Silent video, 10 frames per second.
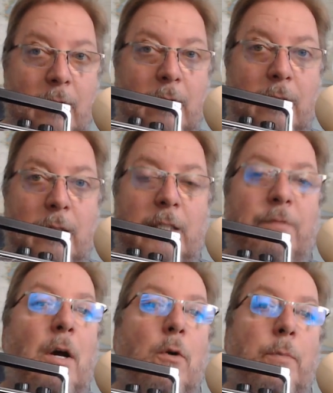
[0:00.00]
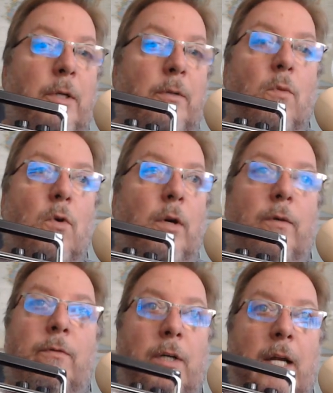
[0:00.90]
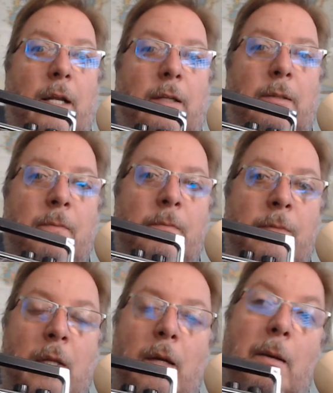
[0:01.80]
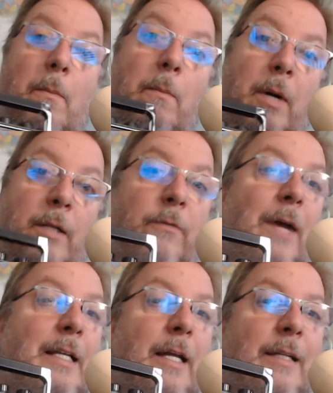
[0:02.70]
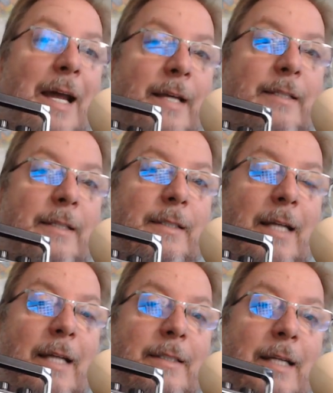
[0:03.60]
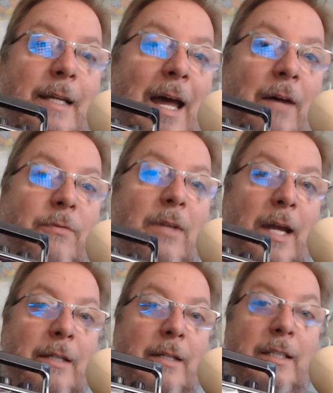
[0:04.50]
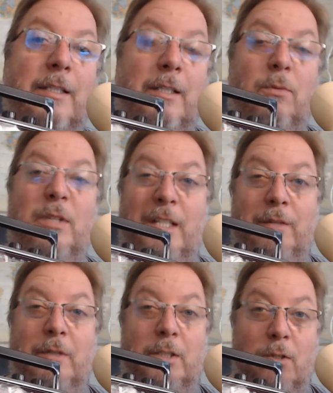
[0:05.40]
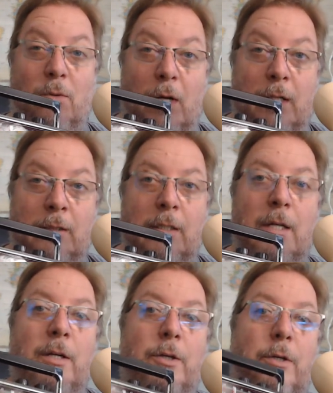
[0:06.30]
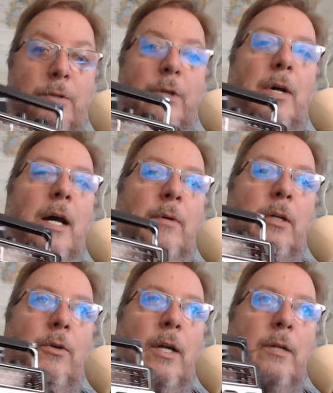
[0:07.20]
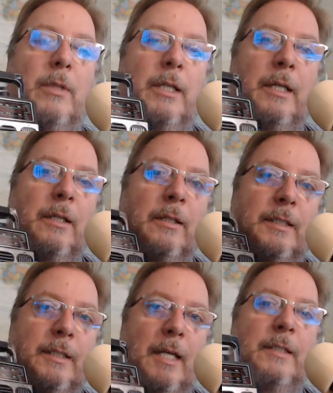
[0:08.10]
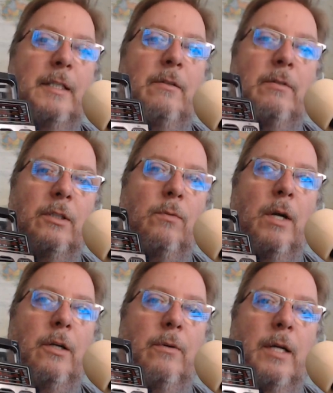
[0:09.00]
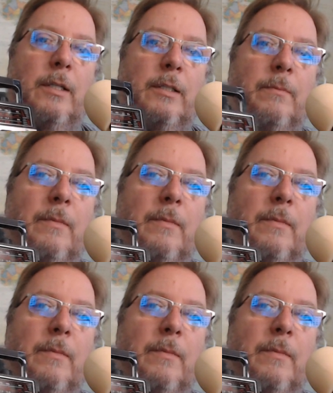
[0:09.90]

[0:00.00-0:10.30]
Because if I open it more, forget it. But the fact that S less than half length, it's still receiving so well, shows you how incredibly sensitive this radio is.